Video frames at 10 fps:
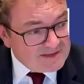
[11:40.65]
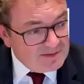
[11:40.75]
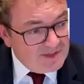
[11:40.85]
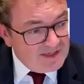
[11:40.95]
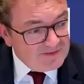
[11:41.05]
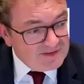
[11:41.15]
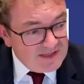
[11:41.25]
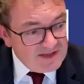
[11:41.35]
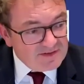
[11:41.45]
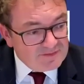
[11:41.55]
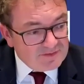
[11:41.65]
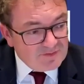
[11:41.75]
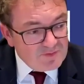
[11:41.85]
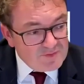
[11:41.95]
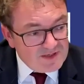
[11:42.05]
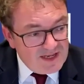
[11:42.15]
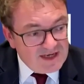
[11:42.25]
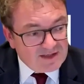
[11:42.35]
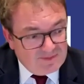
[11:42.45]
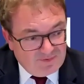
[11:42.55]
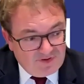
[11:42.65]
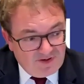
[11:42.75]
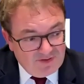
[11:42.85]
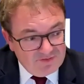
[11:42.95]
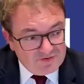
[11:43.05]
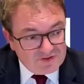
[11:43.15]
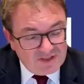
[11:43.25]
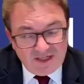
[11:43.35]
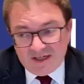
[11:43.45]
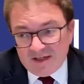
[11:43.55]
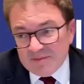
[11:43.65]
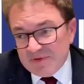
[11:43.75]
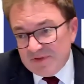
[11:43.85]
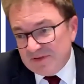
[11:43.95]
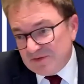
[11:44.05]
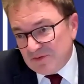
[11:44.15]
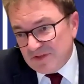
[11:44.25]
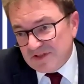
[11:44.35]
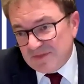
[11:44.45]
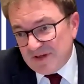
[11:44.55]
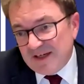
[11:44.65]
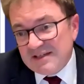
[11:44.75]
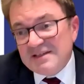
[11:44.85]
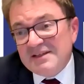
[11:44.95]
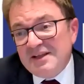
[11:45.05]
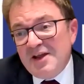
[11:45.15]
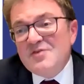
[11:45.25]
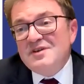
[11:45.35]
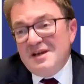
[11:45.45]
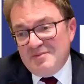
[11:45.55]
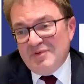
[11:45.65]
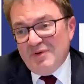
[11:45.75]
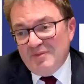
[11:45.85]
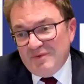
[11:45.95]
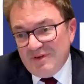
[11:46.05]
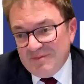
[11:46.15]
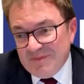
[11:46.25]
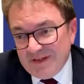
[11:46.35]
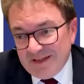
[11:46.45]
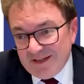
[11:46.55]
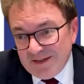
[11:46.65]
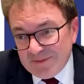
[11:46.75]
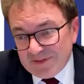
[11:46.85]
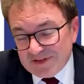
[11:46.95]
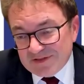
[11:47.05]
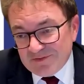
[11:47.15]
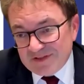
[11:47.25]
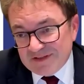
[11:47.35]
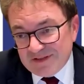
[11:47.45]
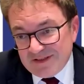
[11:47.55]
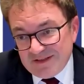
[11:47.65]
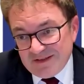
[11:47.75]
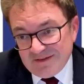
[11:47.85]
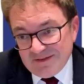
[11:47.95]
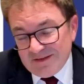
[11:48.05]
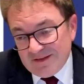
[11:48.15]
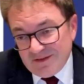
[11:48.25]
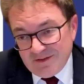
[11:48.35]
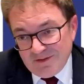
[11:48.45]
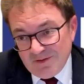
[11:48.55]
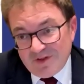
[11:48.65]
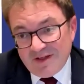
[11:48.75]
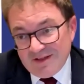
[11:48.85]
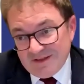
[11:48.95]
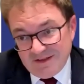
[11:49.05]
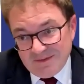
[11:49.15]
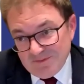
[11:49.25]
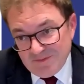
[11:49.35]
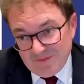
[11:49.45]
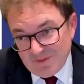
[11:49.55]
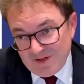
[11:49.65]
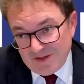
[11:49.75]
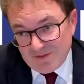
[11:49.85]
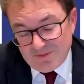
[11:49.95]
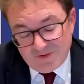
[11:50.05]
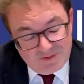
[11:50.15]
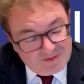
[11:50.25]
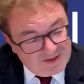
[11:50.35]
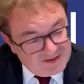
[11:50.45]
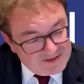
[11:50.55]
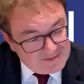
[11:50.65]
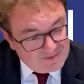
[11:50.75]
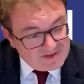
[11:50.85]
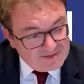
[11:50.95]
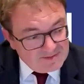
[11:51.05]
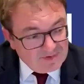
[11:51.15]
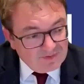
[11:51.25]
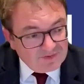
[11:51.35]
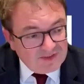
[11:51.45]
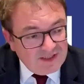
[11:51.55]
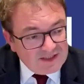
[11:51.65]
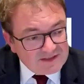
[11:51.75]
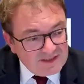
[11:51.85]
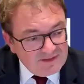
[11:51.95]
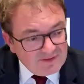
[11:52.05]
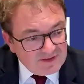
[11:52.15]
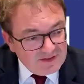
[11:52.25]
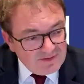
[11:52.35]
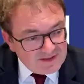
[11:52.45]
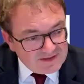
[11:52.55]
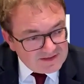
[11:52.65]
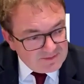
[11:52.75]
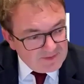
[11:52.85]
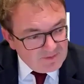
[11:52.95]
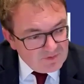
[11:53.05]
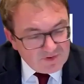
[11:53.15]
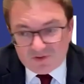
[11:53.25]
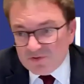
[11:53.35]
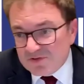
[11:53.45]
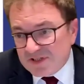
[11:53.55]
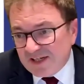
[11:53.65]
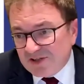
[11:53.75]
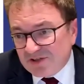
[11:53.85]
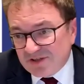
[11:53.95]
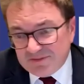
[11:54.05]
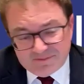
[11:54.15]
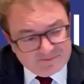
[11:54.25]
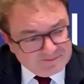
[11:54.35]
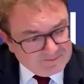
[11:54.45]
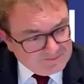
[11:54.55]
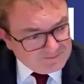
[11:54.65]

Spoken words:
So we have the death of a formulaic approach, but Deutsche Bank isn't the only problem that has arisen in looking at the way you apply these principles. Stephen, can you add something more on causation?